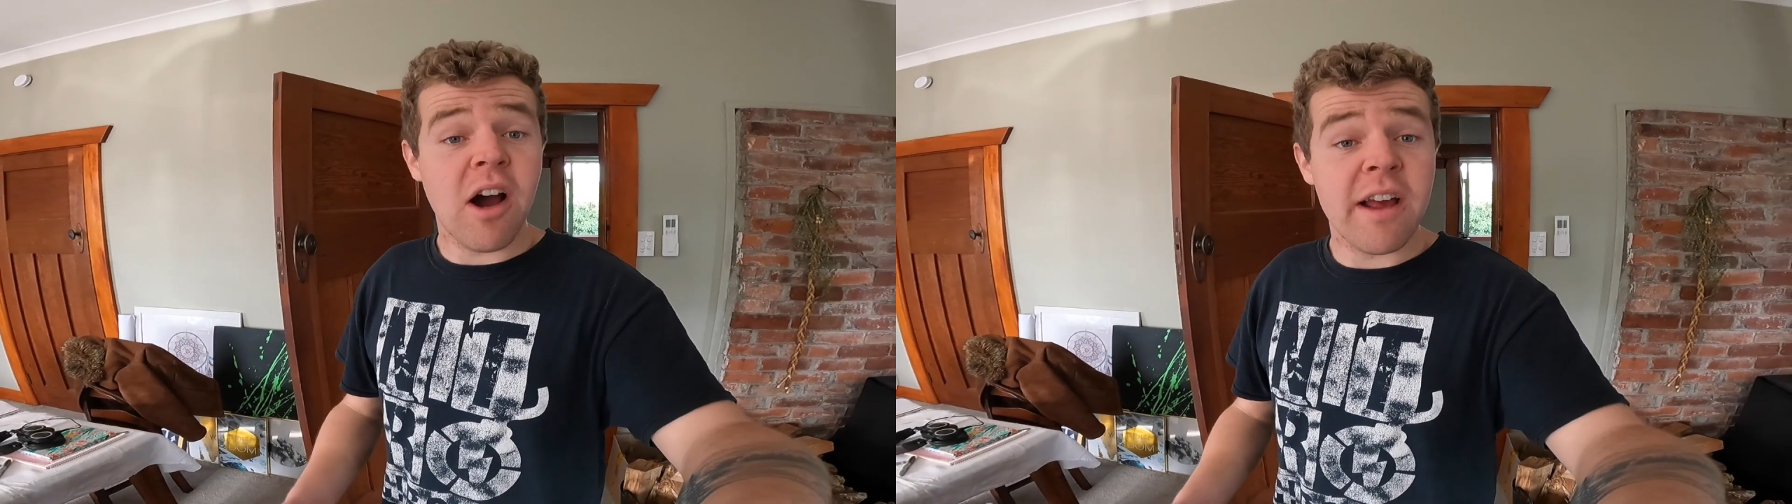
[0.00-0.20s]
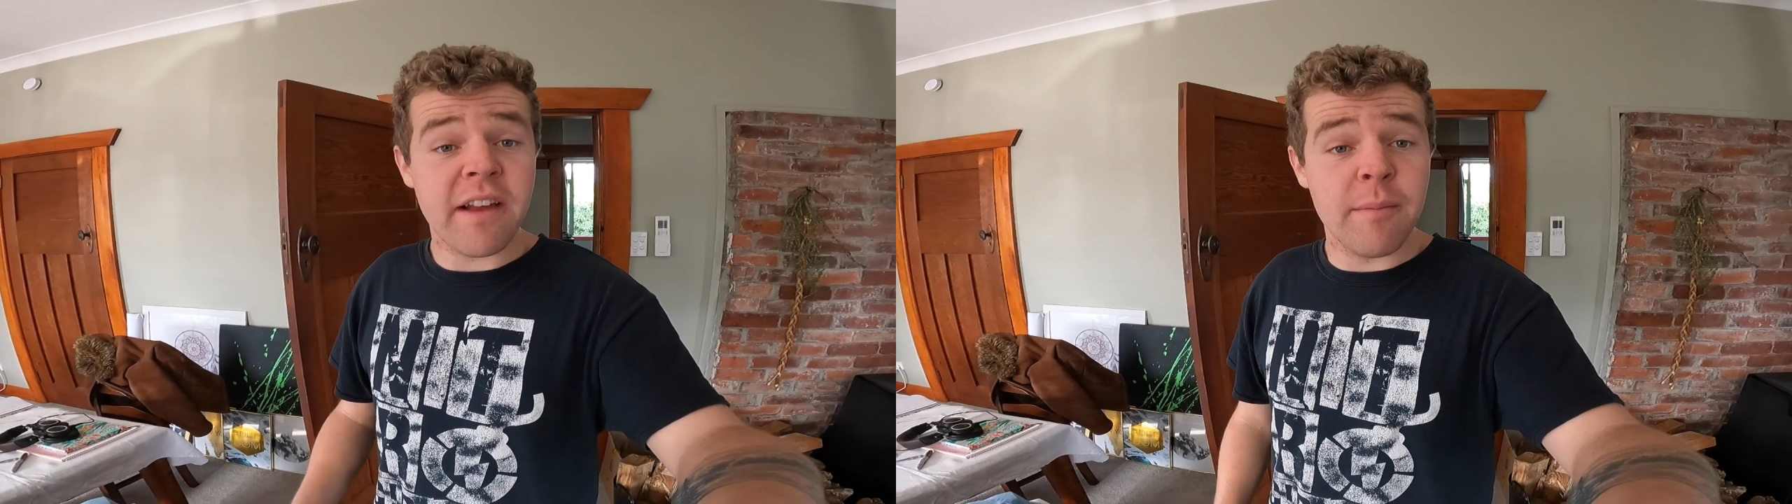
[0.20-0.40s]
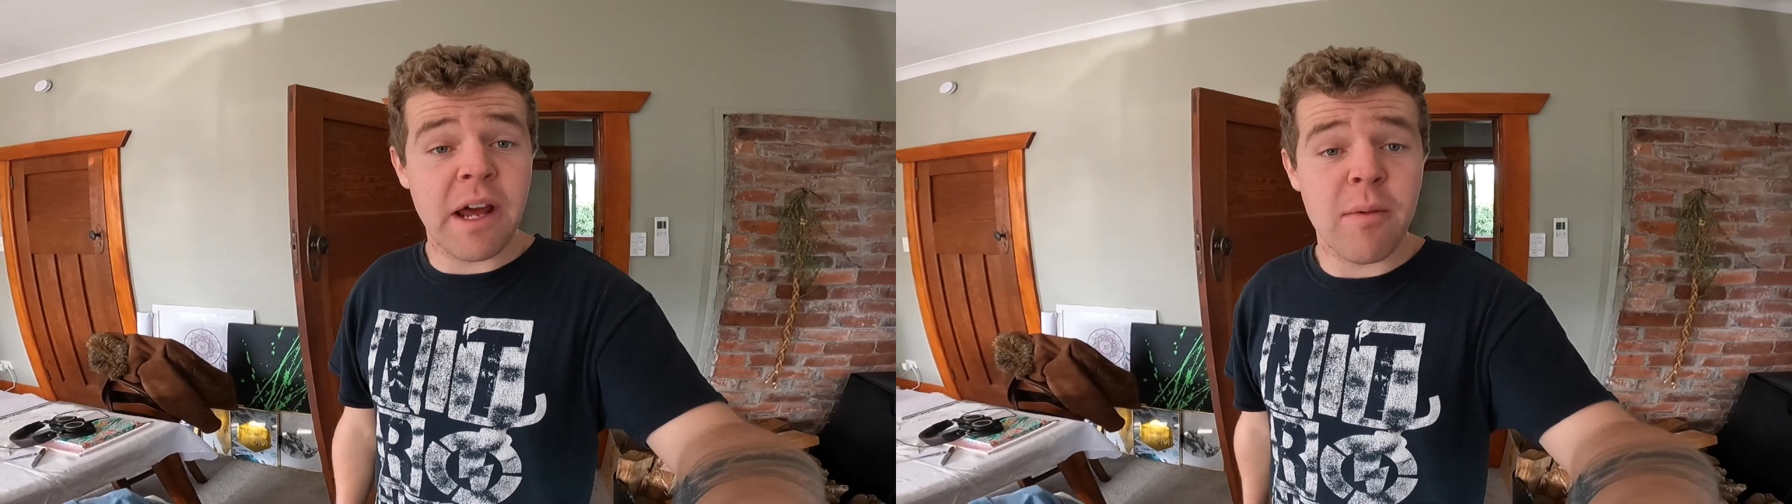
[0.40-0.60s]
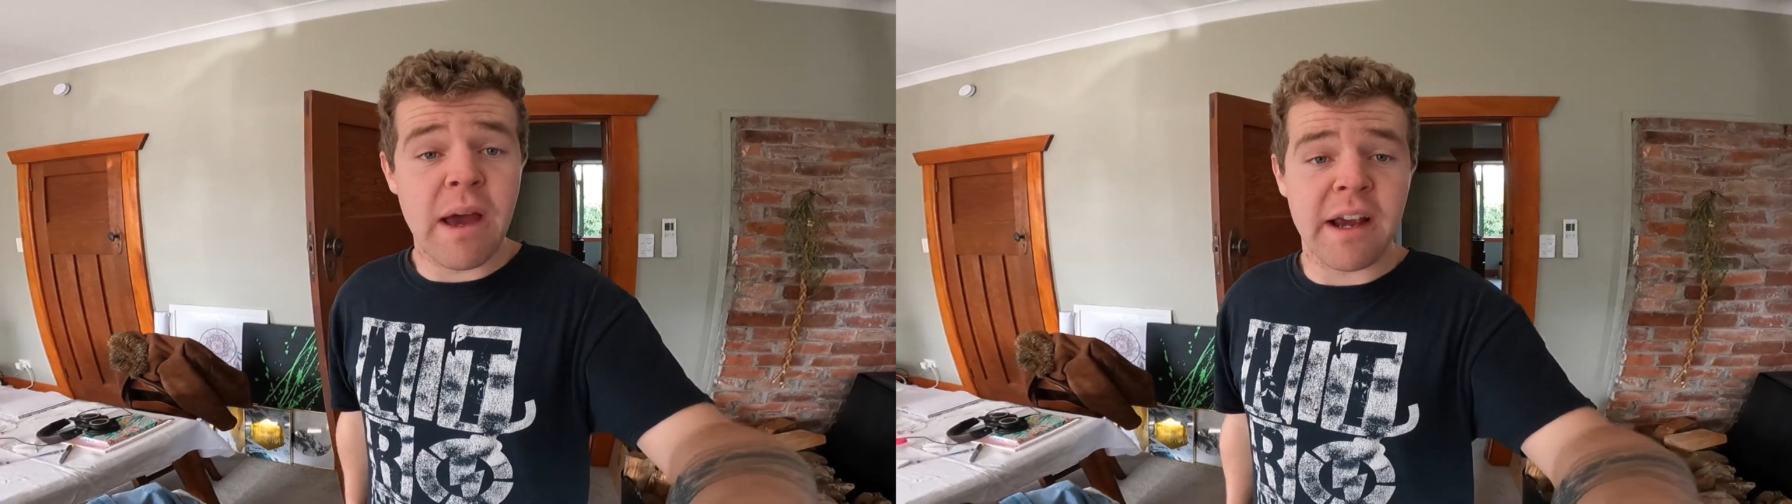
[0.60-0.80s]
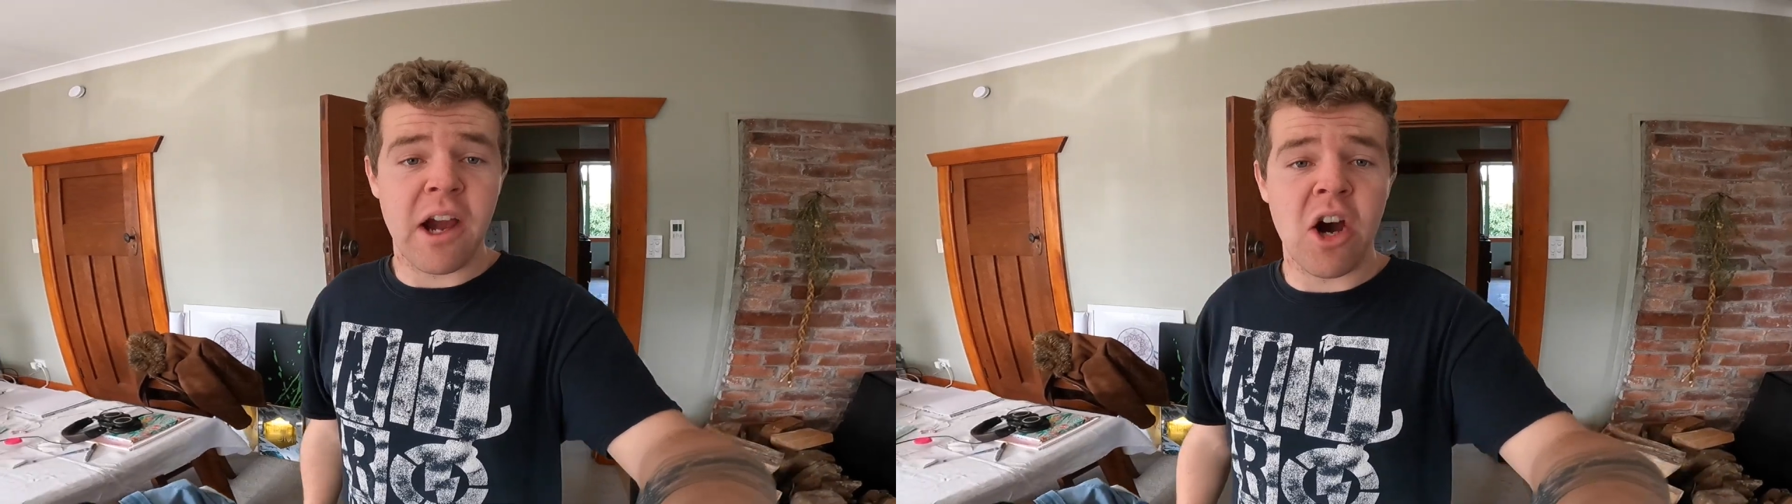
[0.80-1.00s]
guys, I'm now
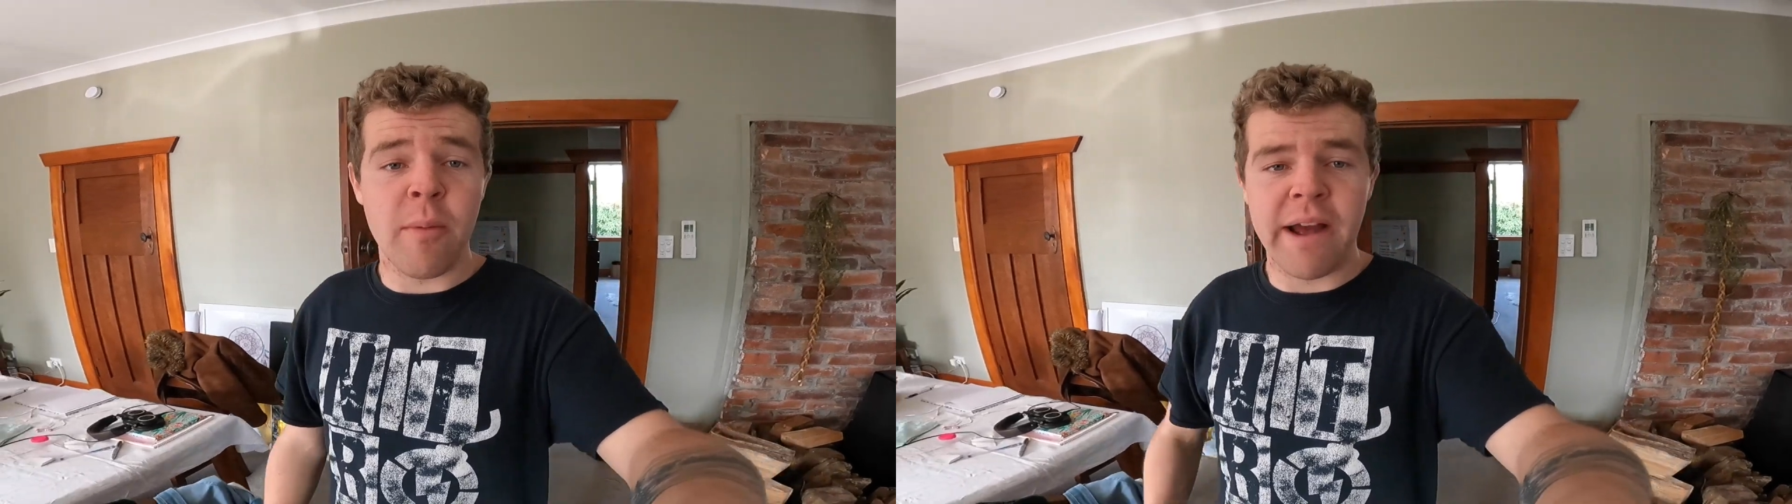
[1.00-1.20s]
back home.